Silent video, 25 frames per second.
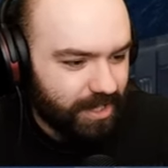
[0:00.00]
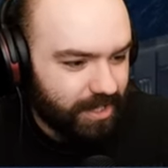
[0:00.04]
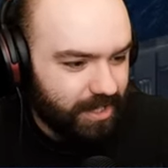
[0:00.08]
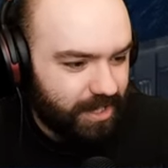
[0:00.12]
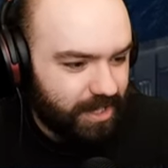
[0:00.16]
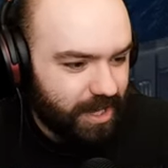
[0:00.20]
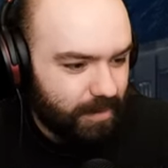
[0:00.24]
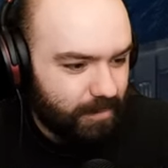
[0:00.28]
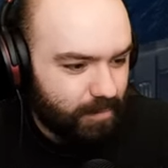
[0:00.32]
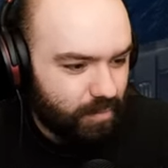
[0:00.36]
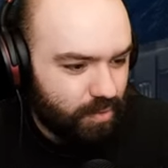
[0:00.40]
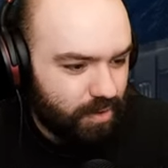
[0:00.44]

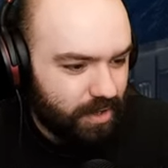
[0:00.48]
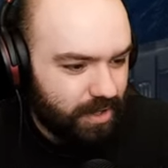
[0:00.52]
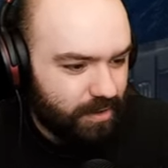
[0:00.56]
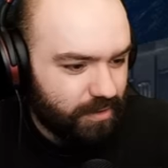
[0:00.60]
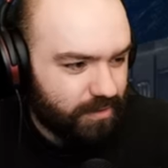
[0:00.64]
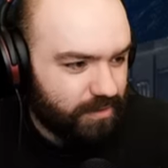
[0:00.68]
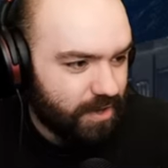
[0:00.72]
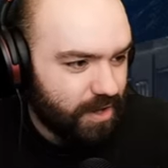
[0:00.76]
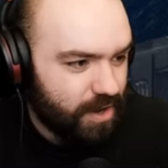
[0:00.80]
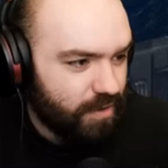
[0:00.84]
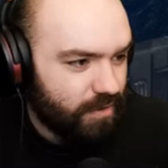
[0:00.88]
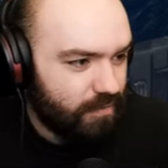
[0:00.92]
Get more
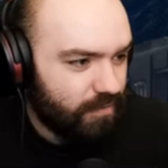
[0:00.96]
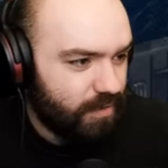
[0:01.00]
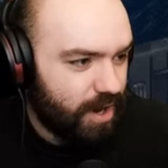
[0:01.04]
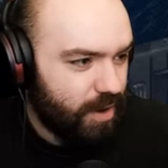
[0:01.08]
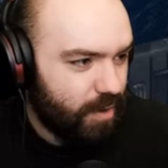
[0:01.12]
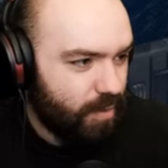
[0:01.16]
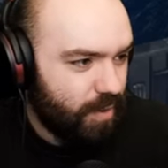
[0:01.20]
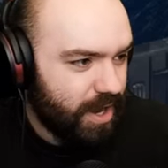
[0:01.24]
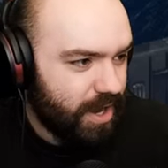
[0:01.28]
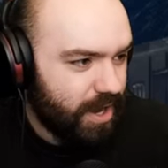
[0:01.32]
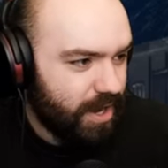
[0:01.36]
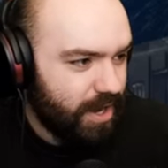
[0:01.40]
health! Run
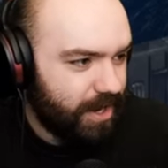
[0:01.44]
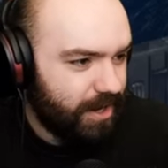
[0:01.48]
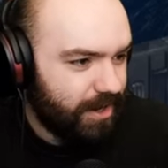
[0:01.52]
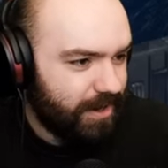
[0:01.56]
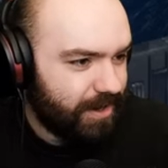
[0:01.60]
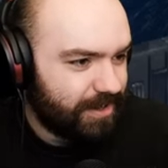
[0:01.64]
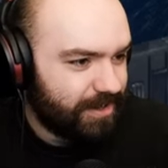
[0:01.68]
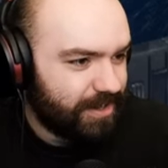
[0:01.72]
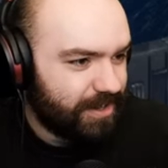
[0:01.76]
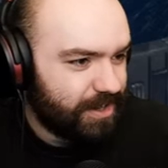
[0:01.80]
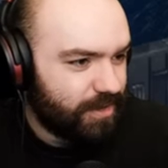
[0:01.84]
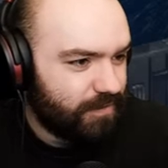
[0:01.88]
away!
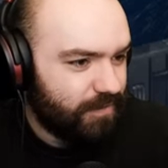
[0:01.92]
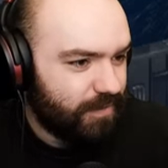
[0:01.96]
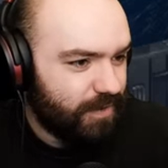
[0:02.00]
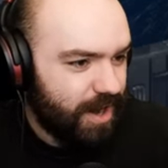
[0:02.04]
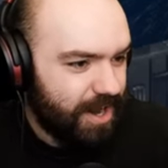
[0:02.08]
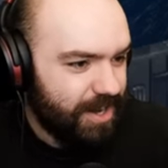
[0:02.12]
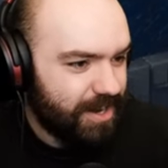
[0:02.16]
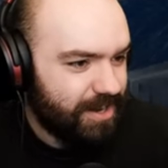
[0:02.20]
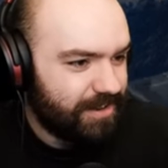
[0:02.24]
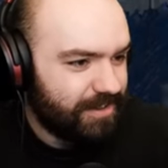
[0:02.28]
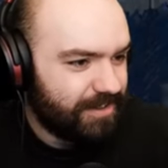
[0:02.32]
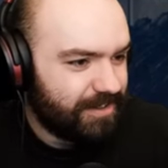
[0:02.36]

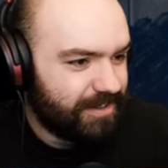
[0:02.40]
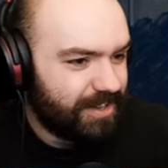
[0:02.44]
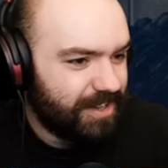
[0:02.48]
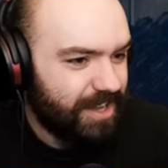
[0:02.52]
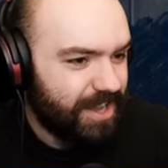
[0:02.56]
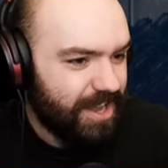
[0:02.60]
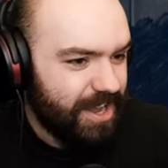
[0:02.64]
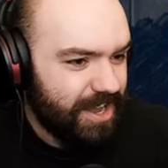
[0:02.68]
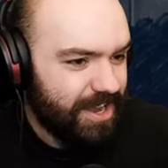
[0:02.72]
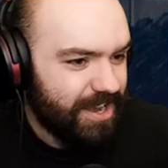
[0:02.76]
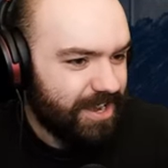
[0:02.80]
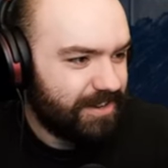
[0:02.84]
Run!
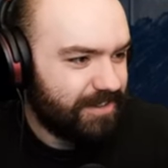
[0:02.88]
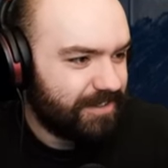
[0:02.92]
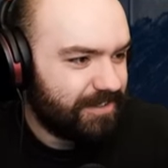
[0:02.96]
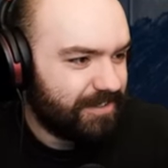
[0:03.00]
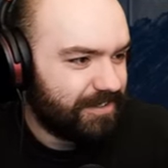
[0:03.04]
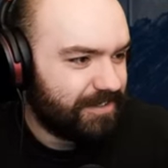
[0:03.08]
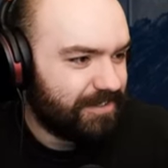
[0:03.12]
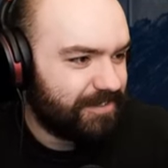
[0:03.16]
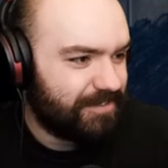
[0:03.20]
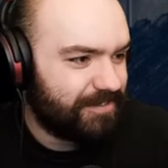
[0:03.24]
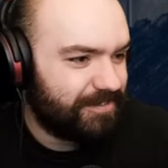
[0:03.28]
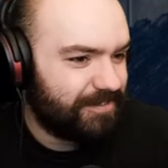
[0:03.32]
Ian!
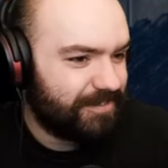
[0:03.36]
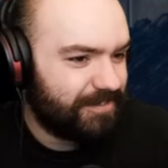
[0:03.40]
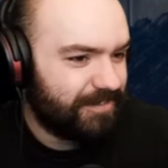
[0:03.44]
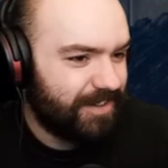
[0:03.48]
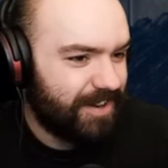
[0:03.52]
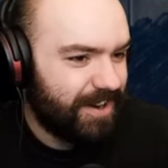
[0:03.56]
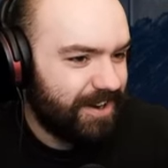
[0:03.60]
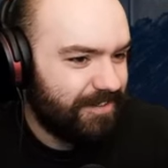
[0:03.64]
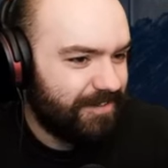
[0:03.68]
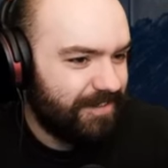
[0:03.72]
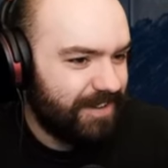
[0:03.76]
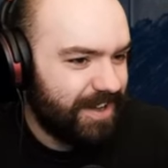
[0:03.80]

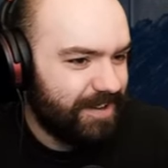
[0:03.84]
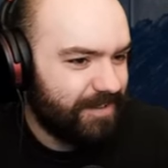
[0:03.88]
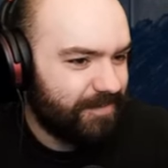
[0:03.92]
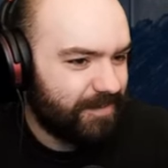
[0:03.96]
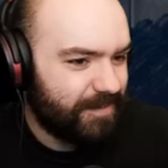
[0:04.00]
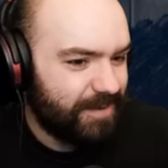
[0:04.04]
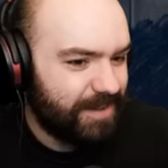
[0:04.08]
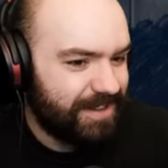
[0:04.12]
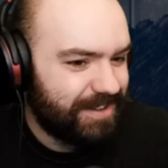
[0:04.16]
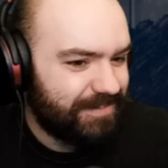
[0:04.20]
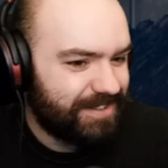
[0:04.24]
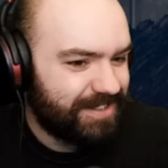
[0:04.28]
Run away
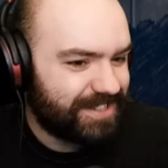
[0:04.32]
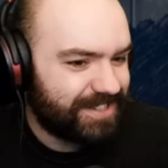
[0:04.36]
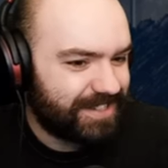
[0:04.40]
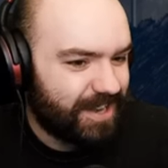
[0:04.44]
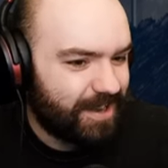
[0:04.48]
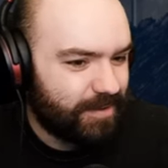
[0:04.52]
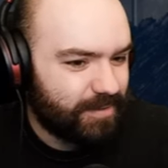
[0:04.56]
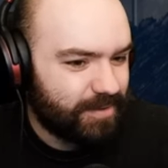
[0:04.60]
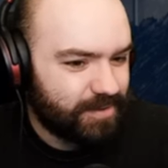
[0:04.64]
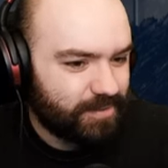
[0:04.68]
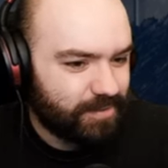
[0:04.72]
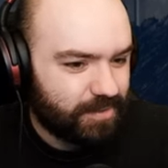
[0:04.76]
from him! He's
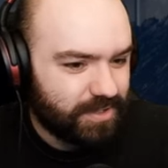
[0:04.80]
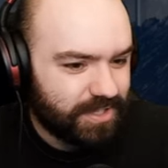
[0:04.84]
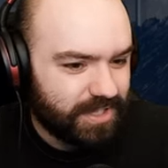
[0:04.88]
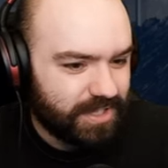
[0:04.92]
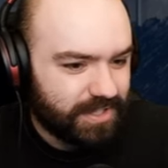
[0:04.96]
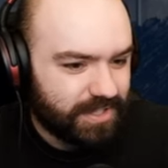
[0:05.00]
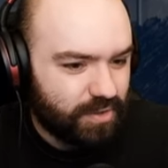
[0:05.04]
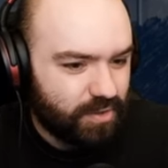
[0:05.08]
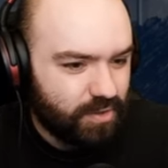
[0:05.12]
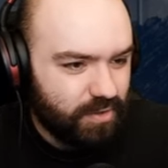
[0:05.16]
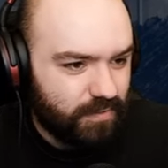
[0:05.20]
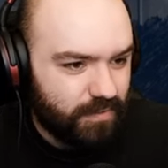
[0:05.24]
coming towards
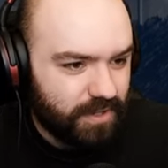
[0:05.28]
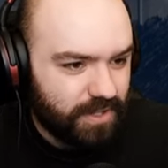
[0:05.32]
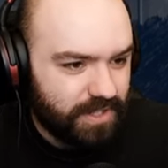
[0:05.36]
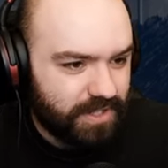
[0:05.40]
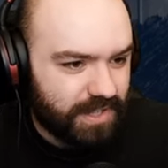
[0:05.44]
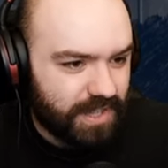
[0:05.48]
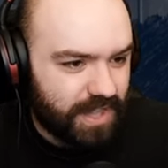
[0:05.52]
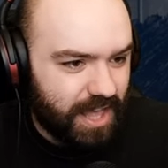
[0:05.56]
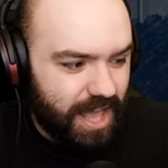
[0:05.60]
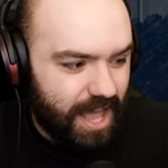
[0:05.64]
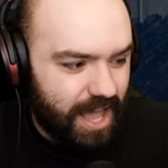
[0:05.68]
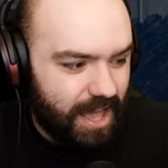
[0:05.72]
us! Who the fuck's
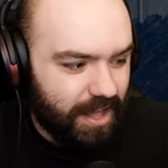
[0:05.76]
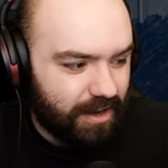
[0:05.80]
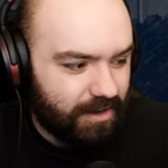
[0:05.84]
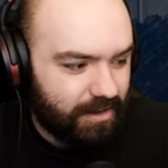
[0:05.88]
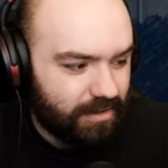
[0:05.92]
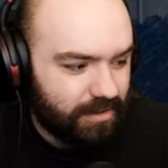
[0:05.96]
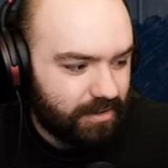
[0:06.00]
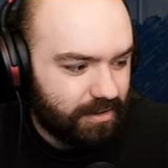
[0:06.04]
that?